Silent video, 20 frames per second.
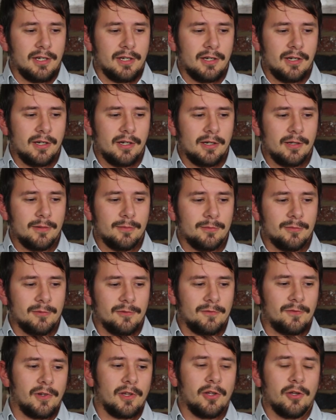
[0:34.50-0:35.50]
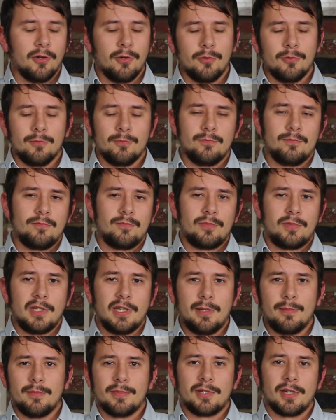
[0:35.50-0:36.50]
Um, fellow
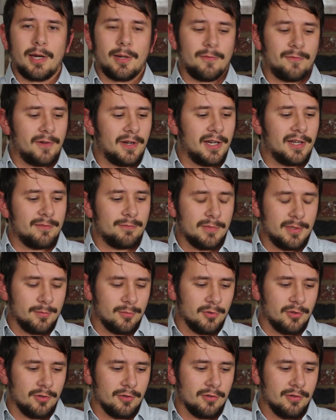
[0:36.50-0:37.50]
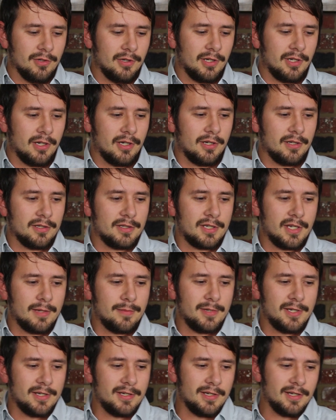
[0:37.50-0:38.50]
Team Top Five member uh,
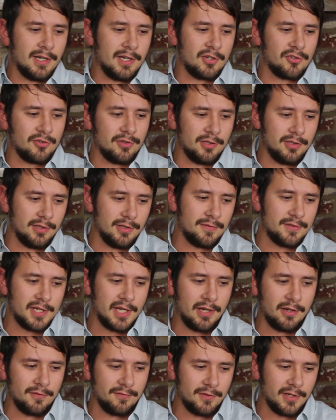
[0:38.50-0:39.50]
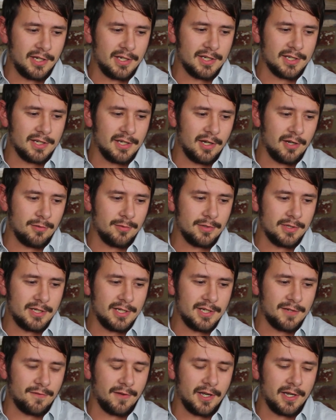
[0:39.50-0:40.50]
Timmy actually lives out in Vegas now, but
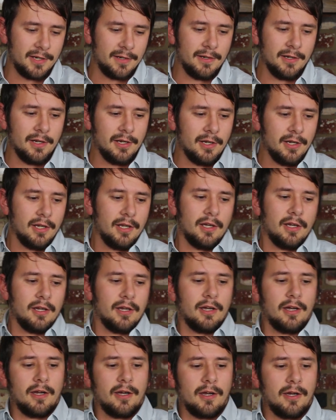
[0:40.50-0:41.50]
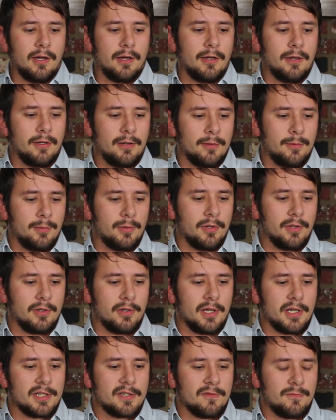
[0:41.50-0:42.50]
he's fine. Uh, but
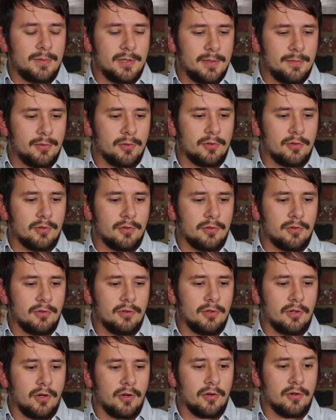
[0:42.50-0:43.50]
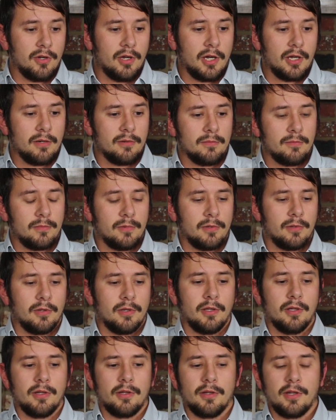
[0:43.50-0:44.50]
lots of people are not.
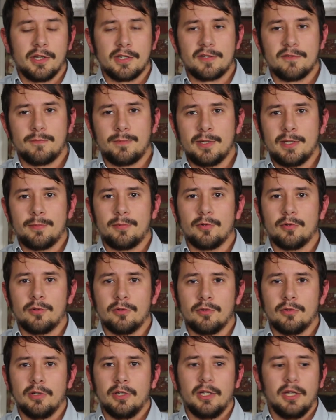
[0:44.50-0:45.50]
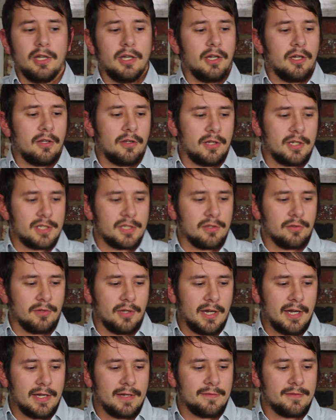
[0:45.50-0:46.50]
Uh, lots of people lost their
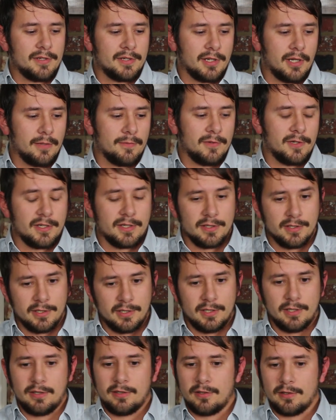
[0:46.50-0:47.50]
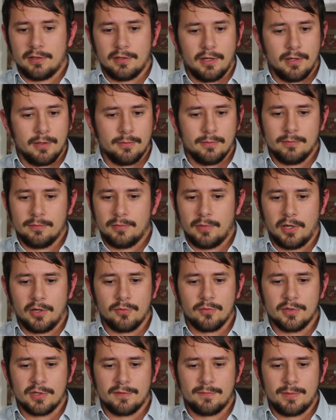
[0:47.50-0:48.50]
lives, obviously. Um,
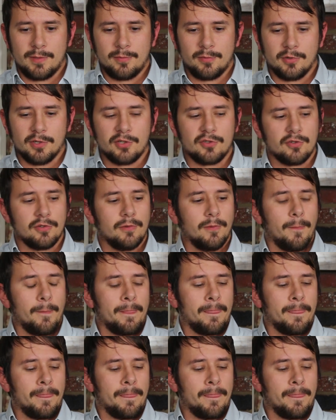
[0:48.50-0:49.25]
hundreds of people injured.